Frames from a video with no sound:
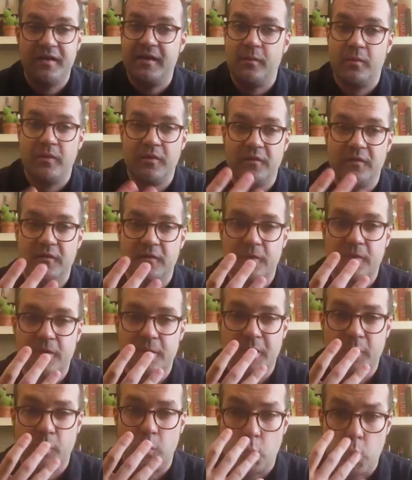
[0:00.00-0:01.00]
I want to talk
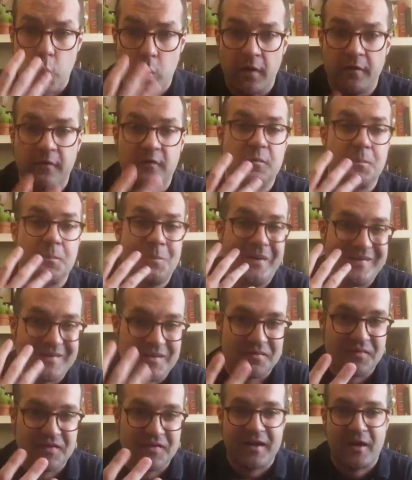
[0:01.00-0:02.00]
about one
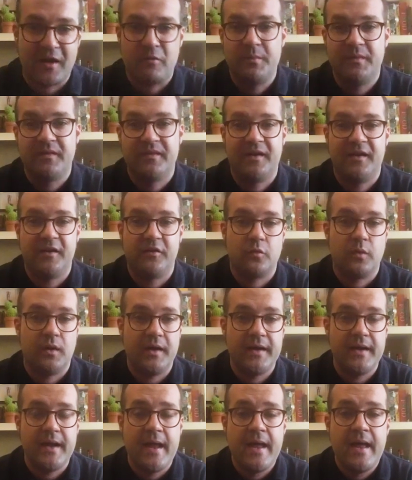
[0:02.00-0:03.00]
specific aromatized wine,